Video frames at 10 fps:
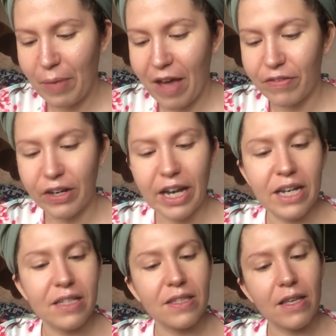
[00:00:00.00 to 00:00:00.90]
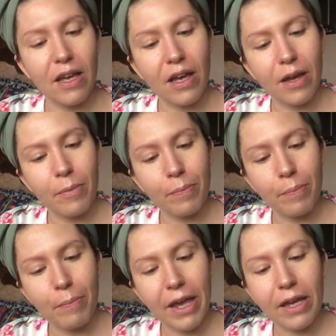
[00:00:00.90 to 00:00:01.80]
ever, and it's the
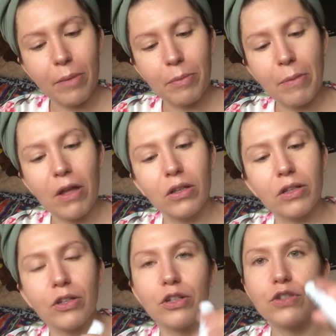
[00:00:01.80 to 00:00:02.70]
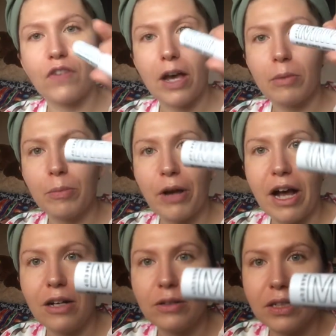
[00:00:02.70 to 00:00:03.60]
MakeUp Milk Kush Fiber
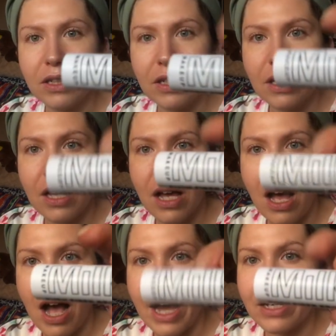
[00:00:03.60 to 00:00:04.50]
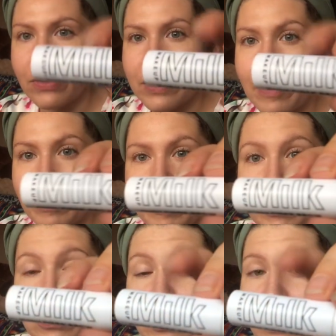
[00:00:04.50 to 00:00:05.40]
Brow. I know some
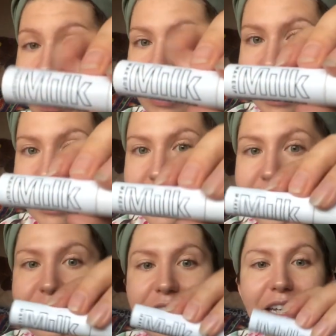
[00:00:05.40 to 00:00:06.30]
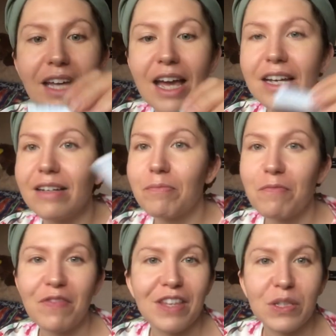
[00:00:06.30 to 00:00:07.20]
people do not like it. Again,
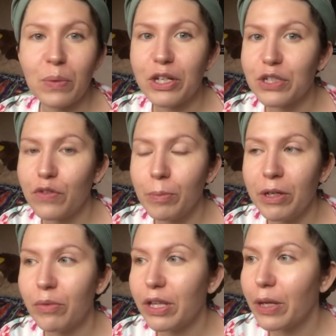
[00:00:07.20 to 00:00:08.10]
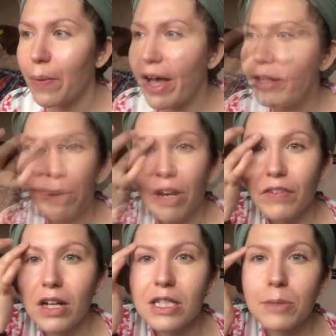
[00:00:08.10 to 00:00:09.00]
this works for me really well, but I've
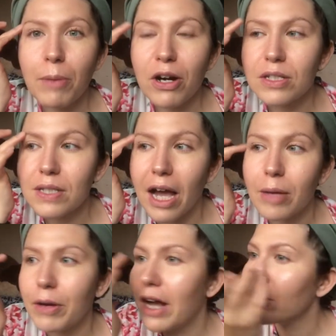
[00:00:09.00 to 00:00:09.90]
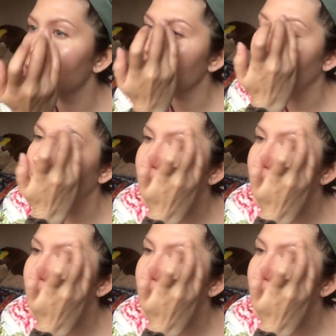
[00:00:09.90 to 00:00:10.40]
got sparse eyebrows